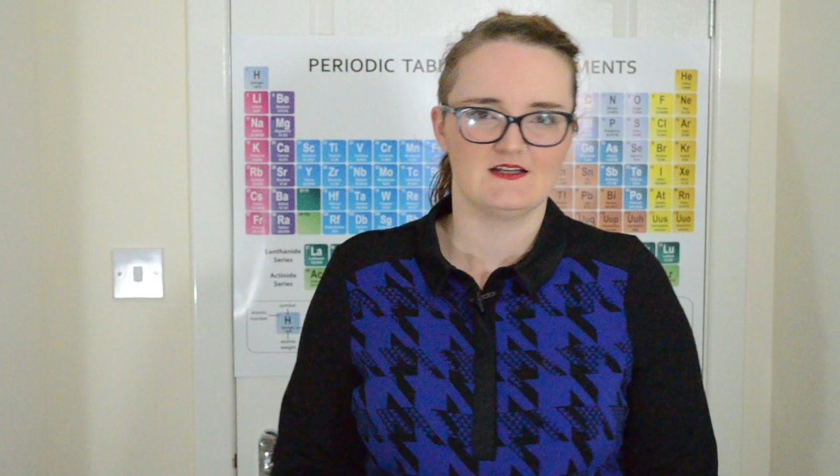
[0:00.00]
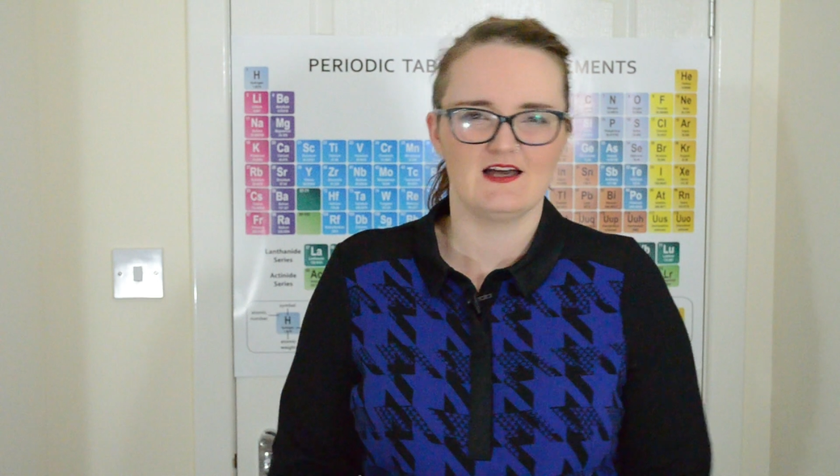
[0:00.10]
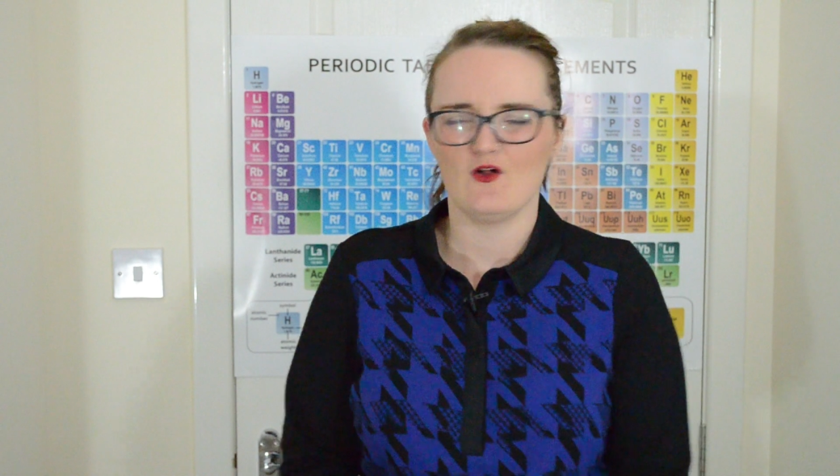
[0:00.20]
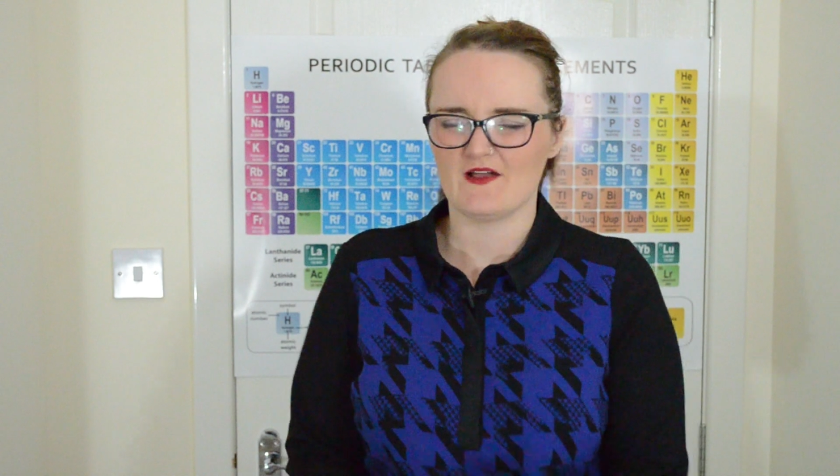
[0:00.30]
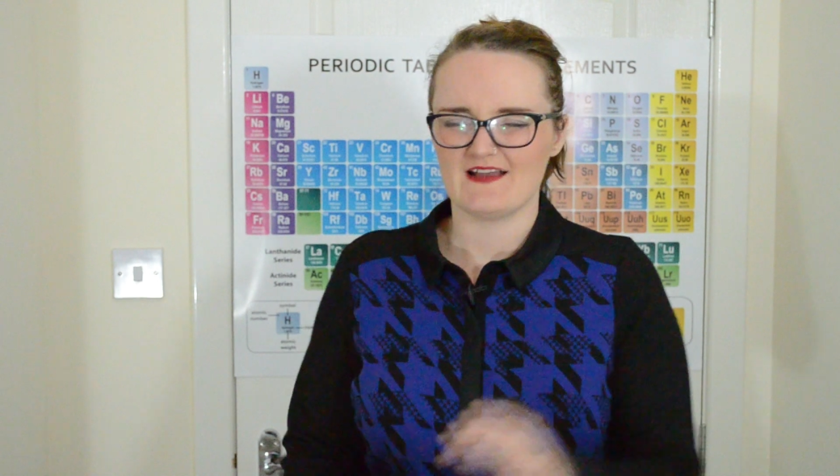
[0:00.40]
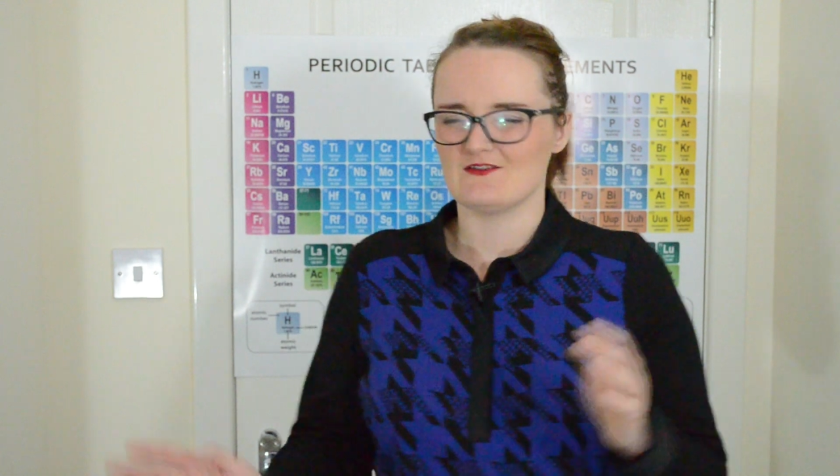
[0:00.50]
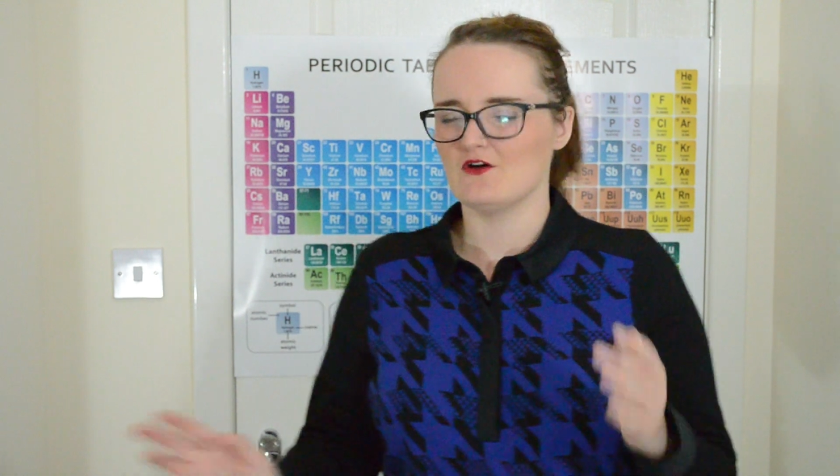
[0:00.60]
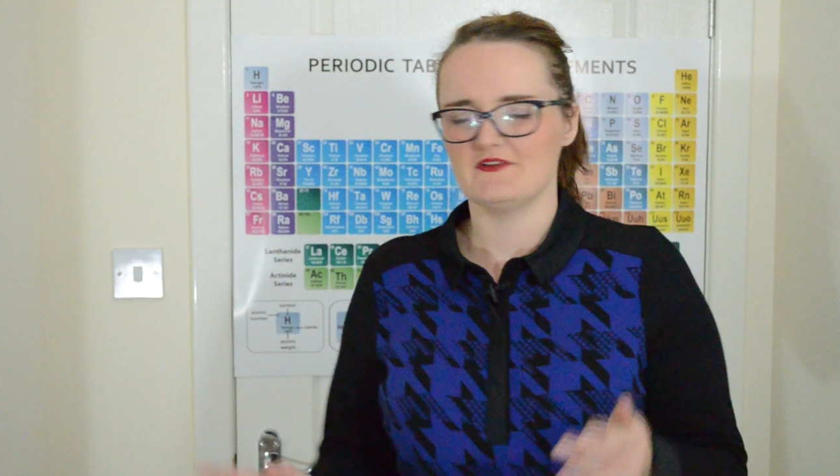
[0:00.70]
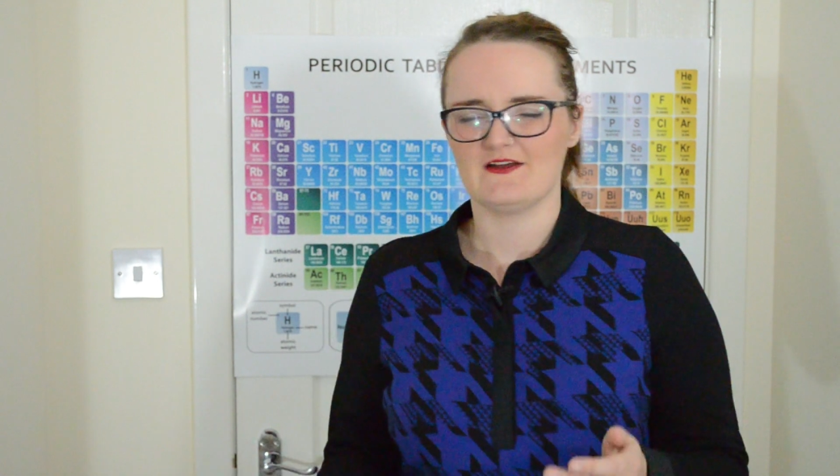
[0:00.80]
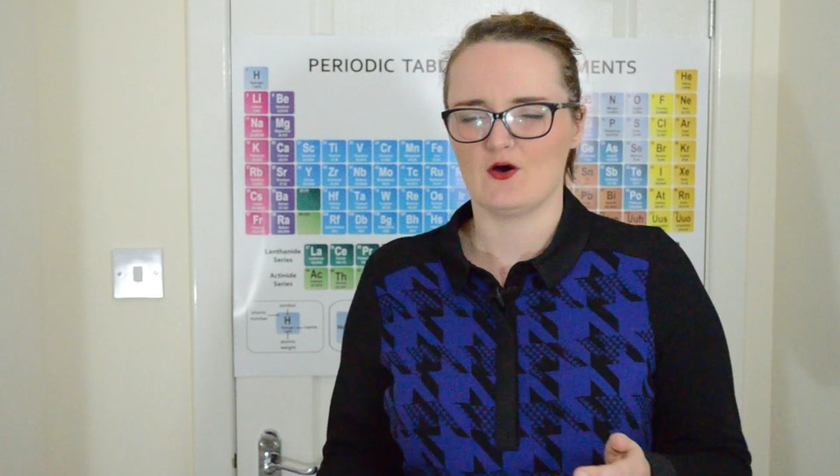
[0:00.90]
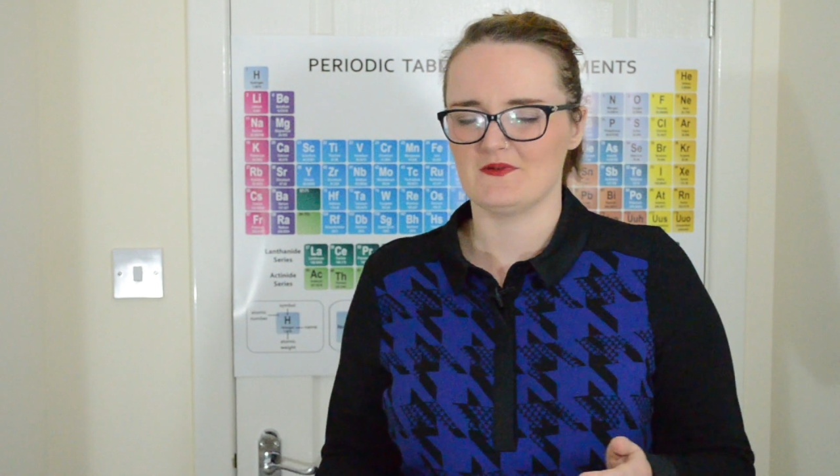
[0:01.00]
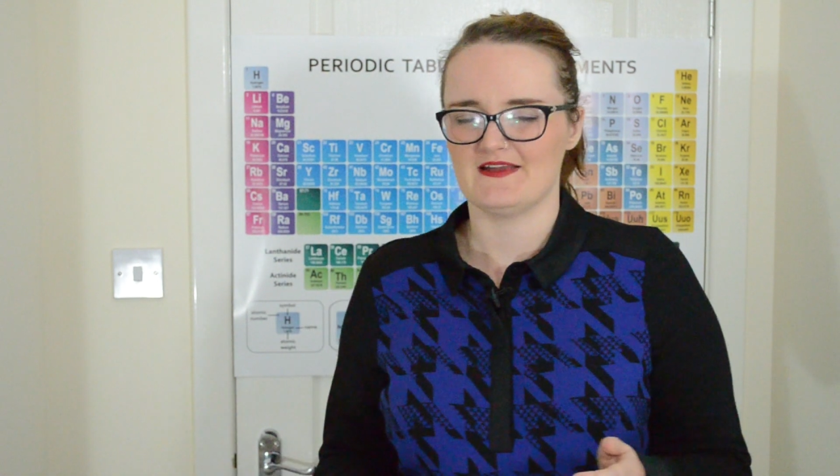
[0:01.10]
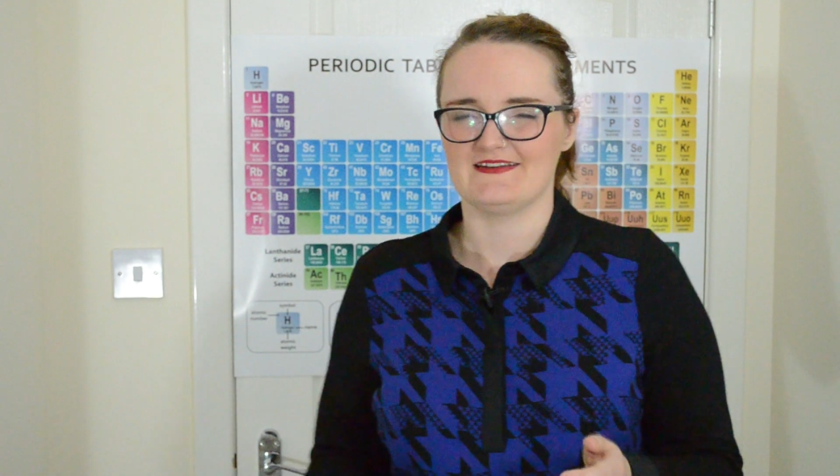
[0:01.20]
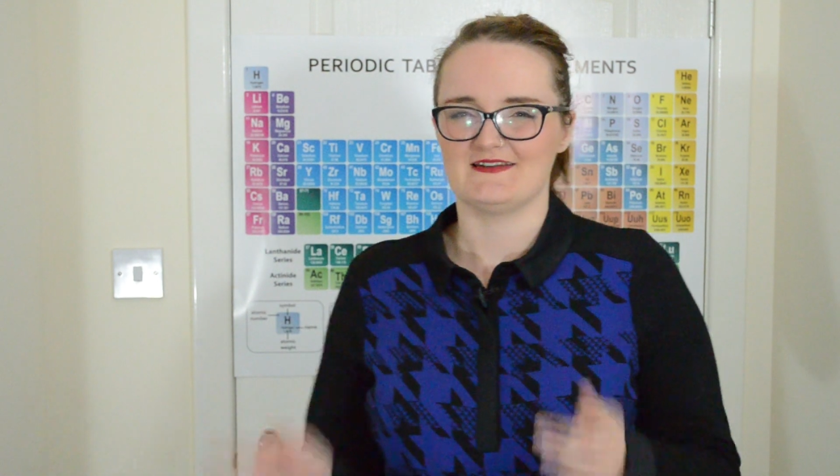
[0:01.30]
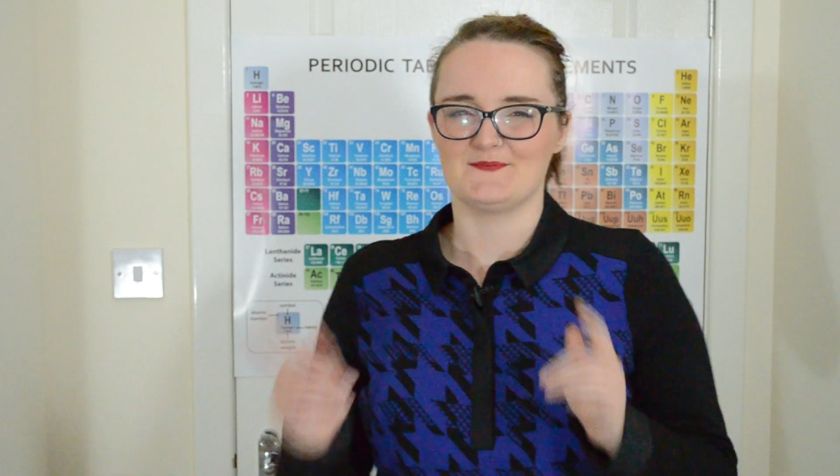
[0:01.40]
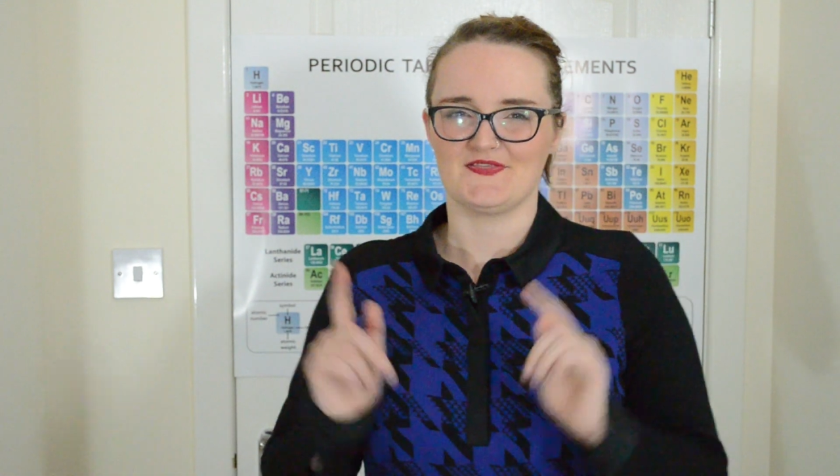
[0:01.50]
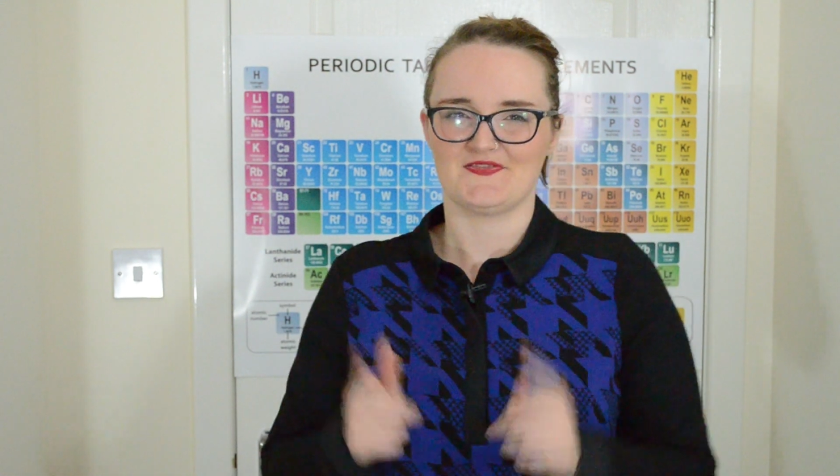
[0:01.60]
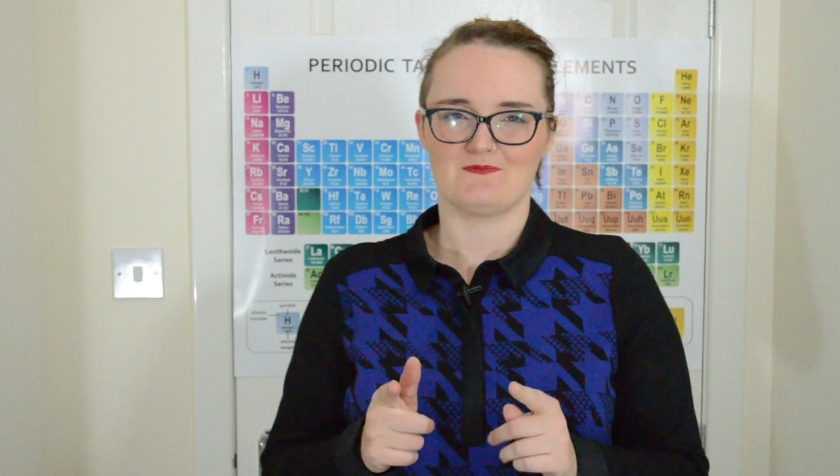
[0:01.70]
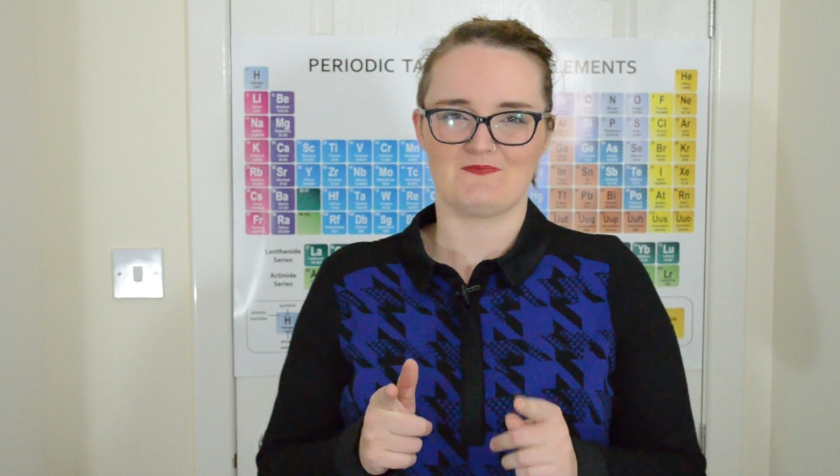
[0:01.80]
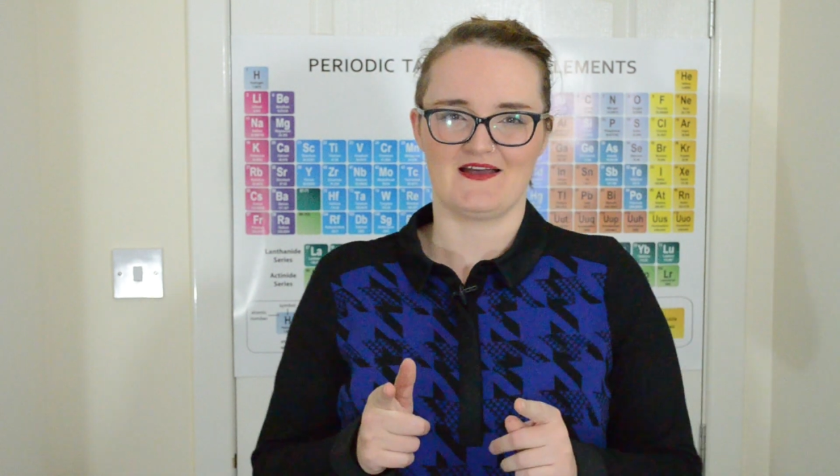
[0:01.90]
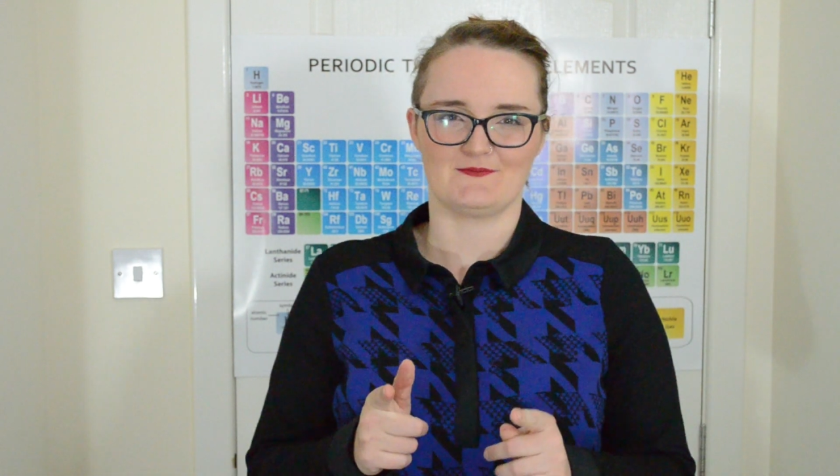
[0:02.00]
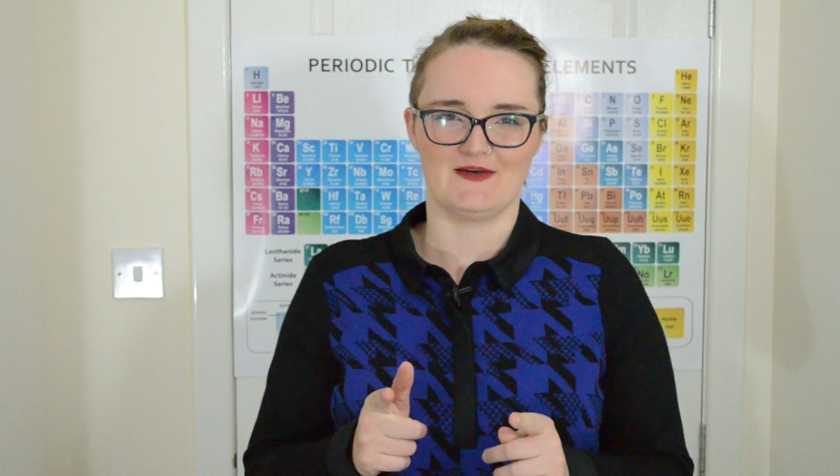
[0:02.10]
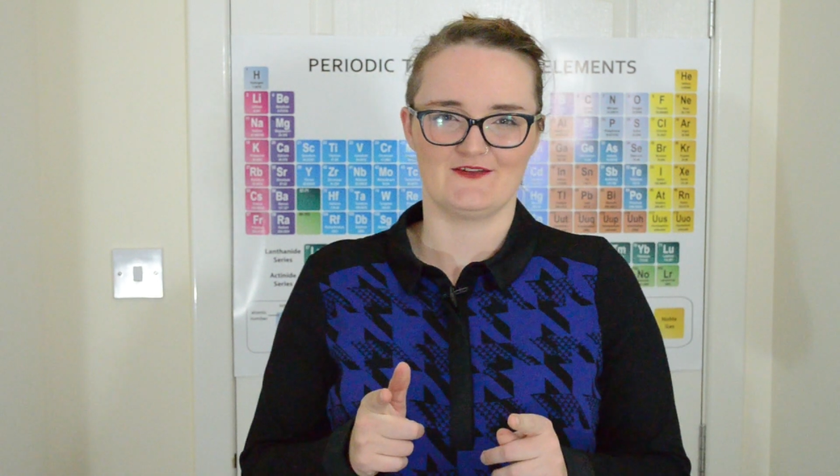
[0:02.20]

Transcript: It all gets awfully complicated, but that's my